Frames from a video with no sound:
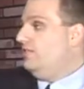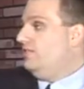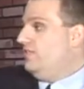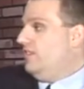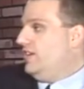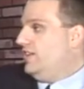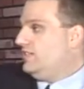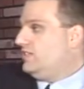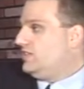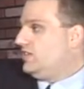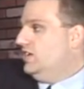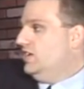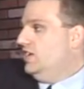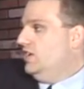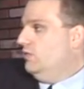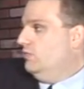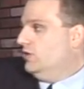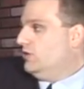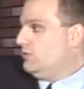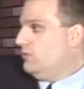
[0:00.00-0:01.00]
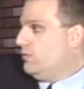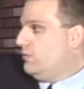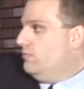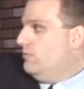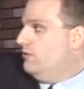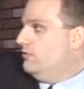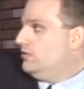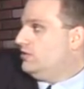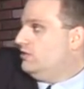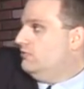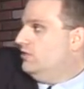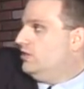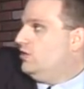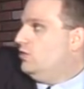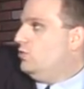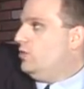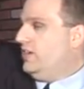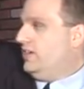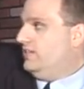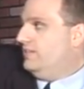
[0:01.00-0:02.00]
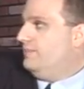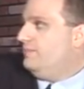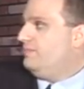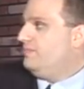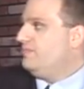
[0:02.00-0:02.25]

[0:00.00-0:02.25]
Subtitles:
advanced, which will promote to a queen.